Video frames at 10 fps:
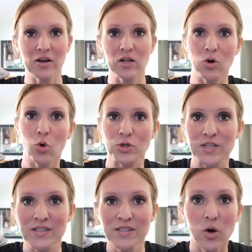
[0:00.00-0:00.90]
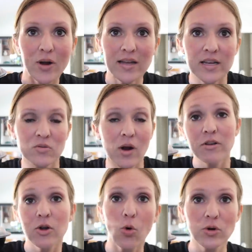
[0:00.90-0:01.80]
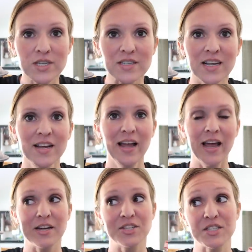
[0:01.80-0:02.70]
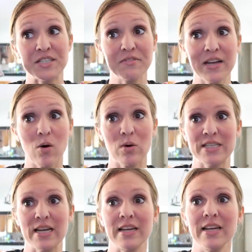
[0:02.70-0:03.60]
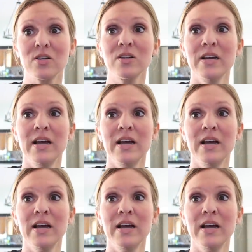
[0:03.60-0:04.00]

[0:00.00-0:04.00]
call it courses. Okay, kids, we're having courses. And I just divvy out what's in here.